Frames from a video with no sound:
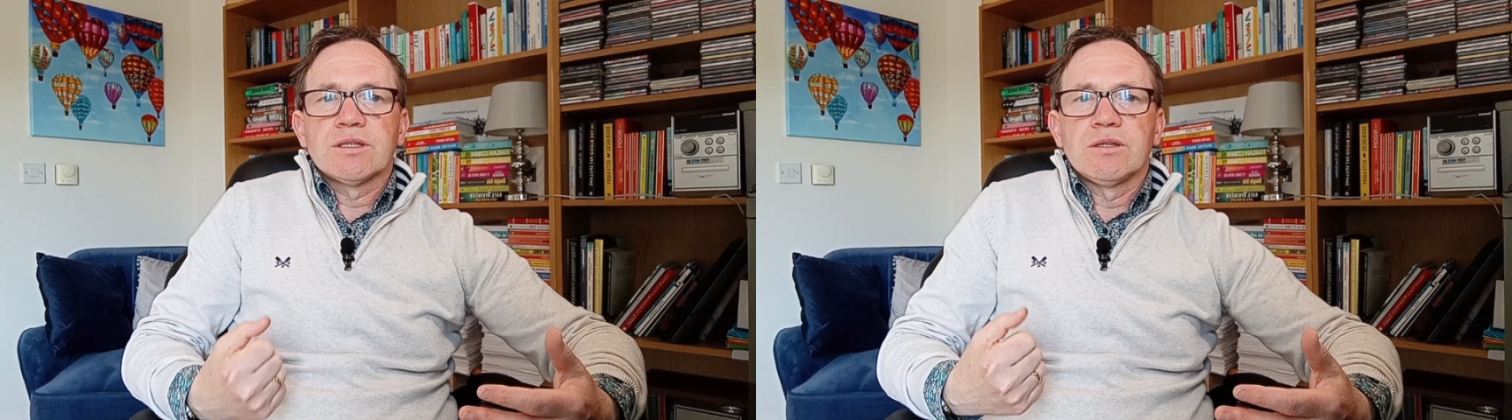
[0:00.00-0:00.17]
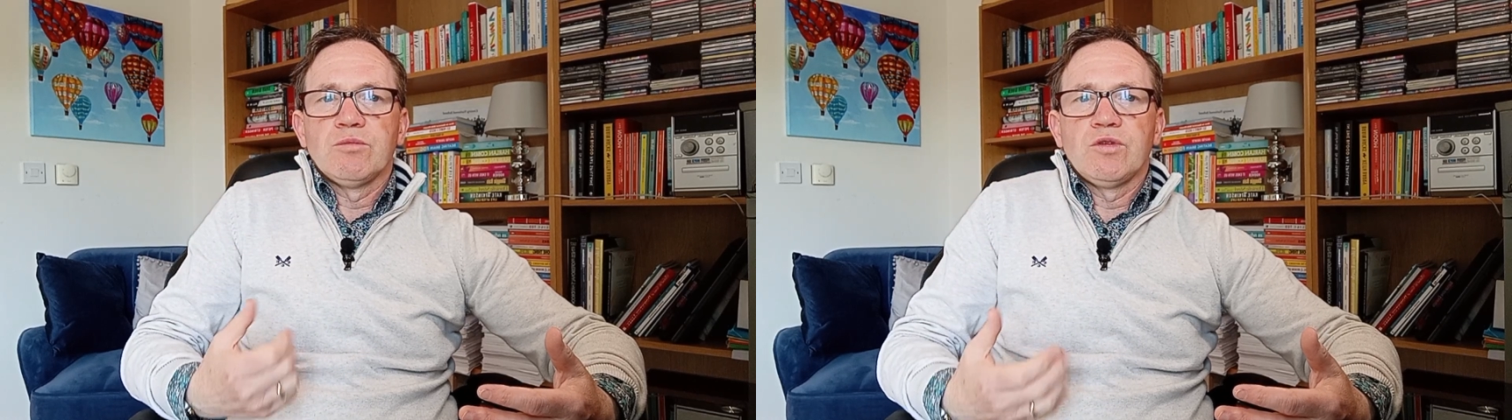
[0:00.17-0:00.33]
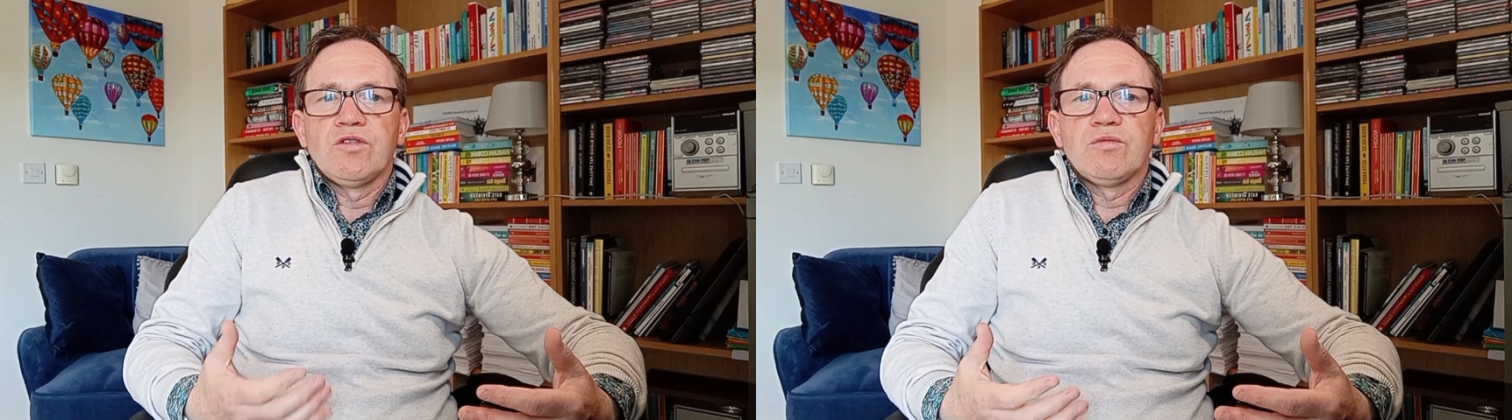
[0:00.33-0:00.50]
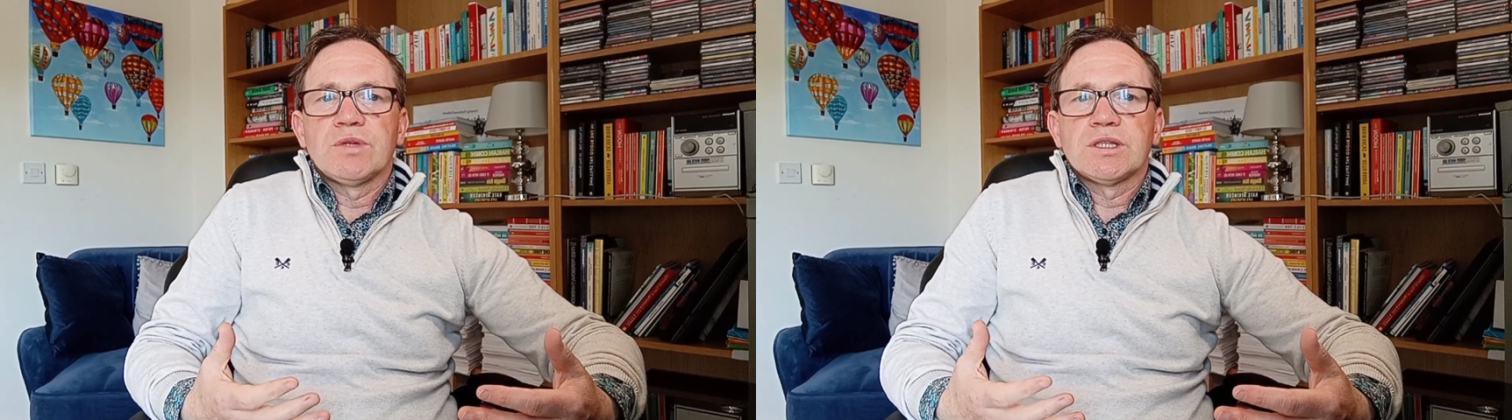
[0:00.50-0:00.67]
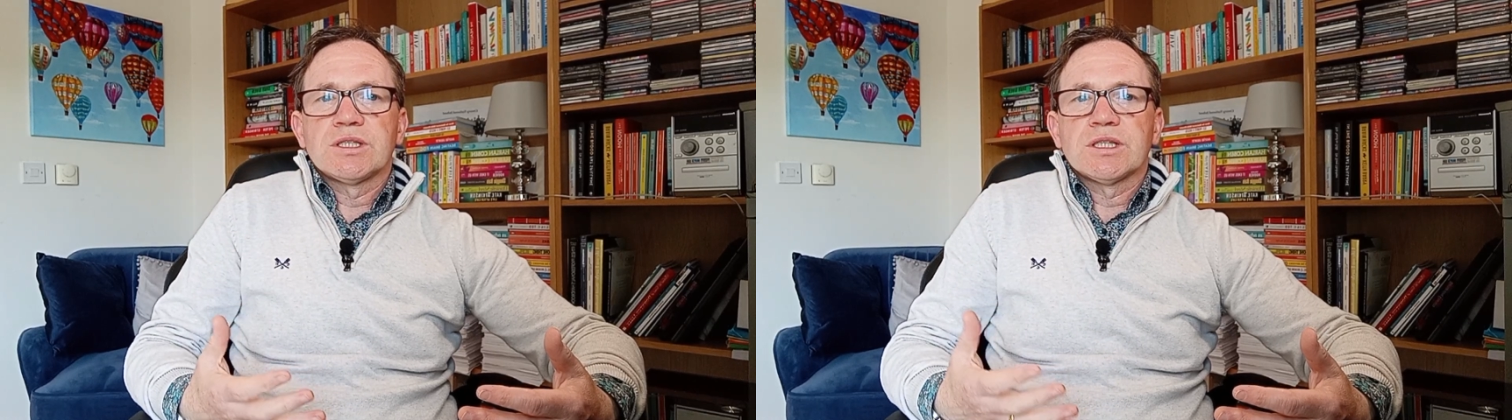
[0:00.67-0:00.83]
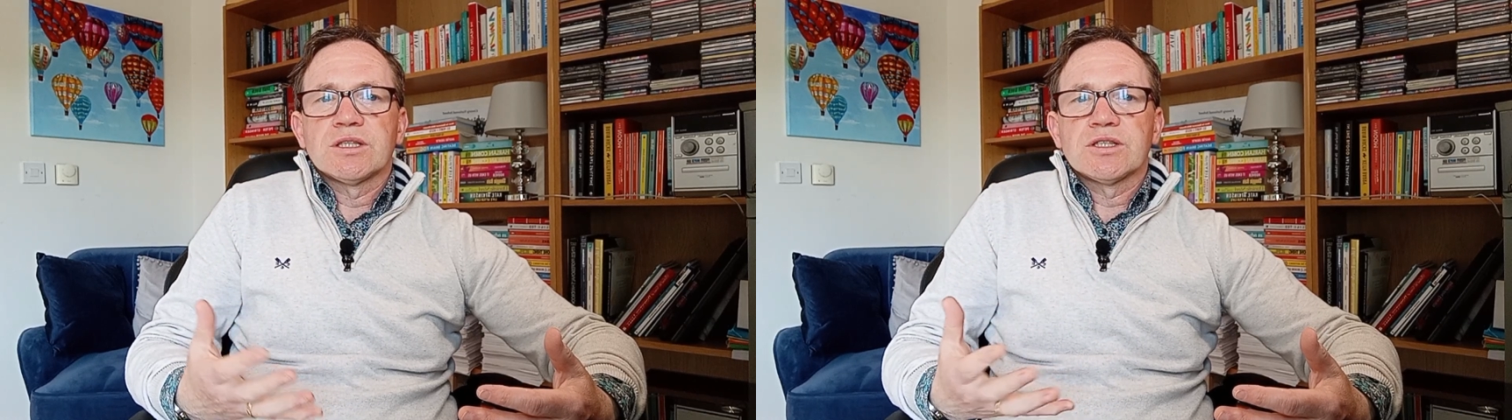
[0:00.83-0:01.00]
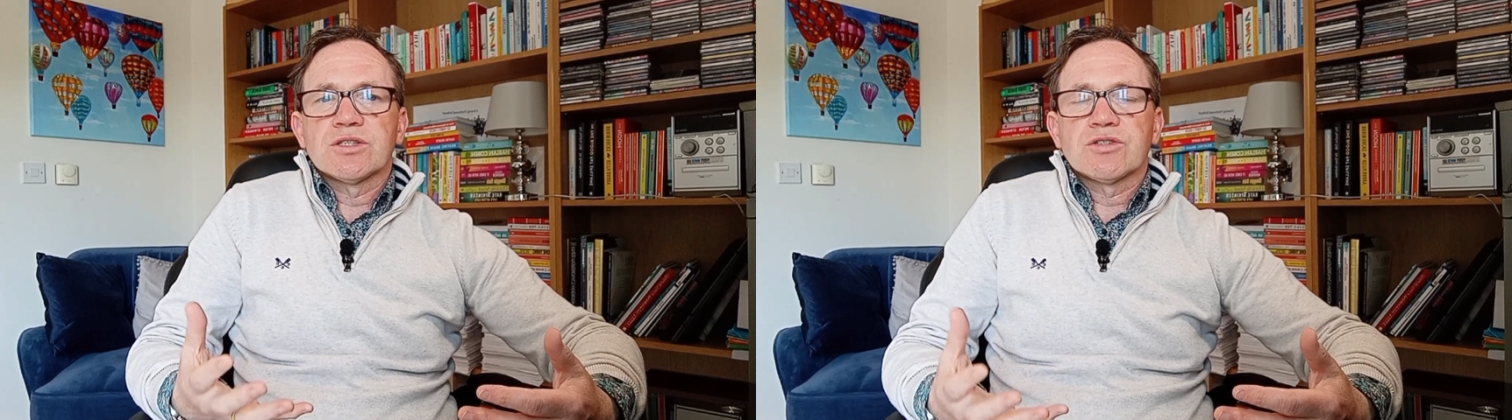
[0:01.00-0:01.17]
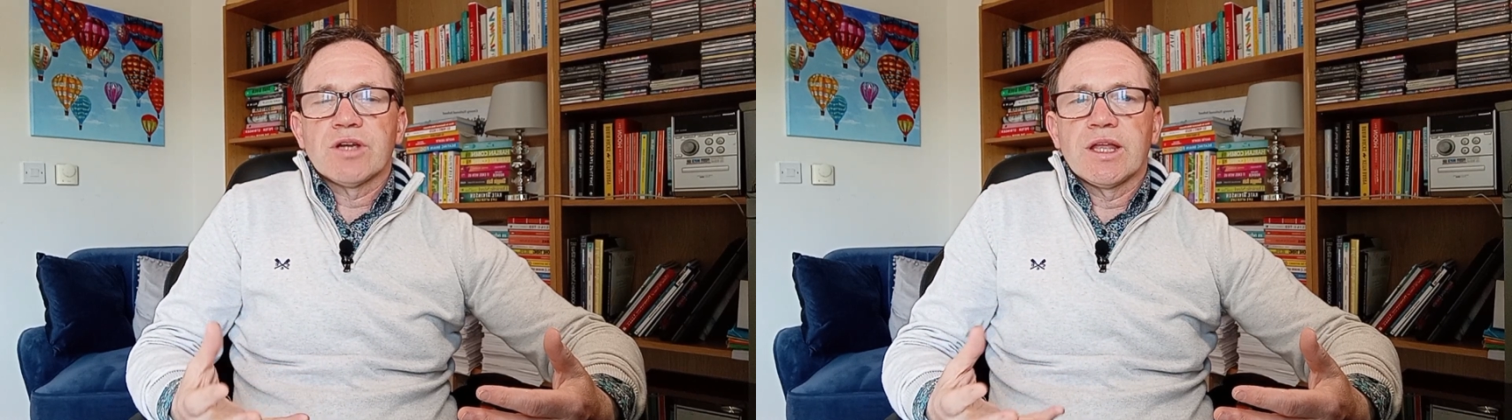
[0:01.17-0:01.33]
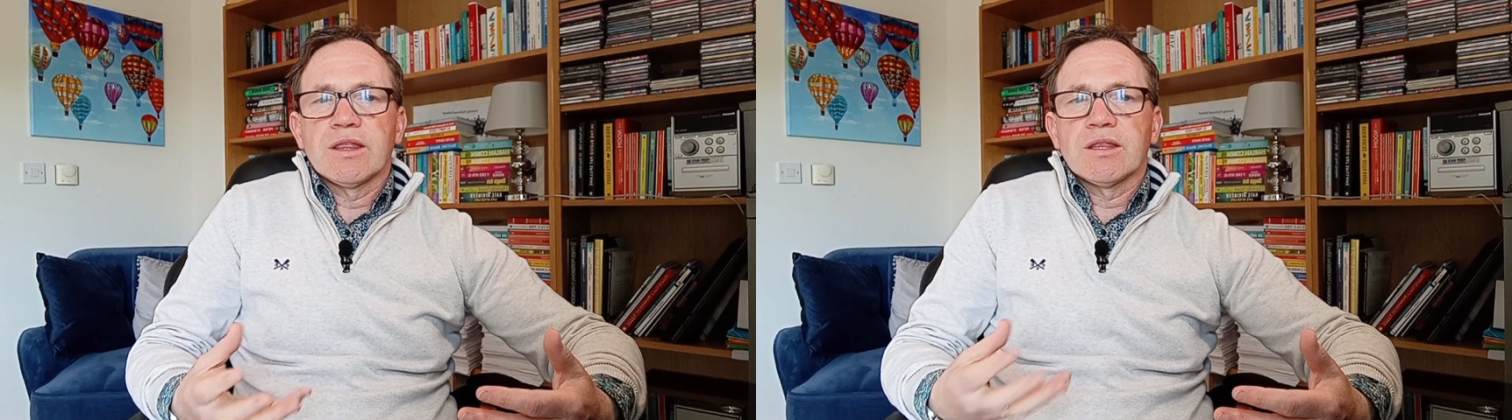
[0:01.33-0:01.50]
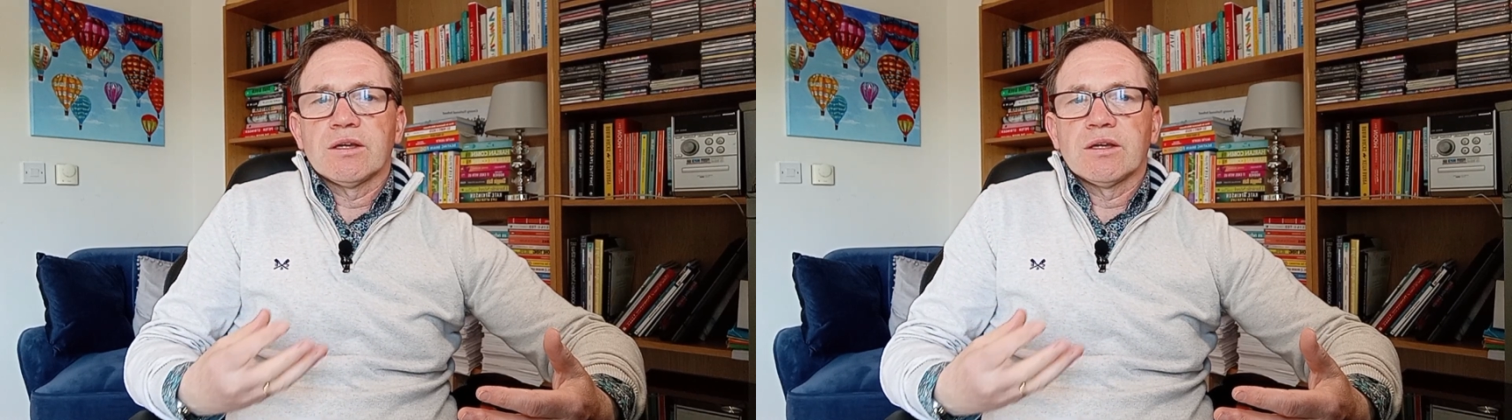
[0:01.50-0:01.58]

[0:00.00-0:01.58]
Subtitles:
the movement and strength